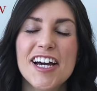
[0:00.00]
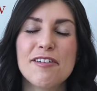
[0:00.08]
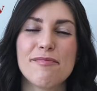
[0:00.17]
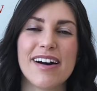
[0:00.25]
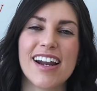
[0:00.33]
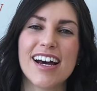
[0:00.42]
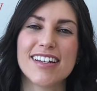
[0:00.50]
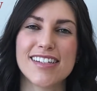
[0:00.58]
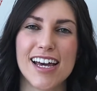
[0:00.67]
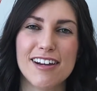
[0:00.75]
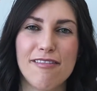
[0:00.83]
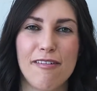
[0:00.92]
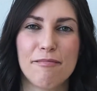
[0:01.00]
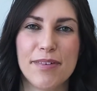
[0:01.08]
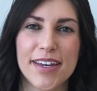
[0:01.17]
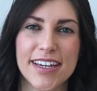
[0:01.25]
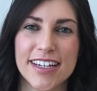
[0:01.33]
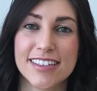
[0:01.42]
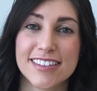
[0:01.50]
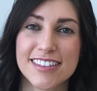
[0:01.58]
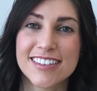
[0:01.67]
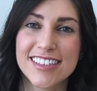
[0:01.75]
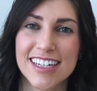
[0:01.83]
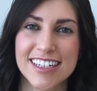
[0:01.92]
But aside from being
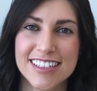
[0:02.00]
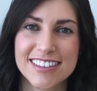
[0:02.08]
entertaining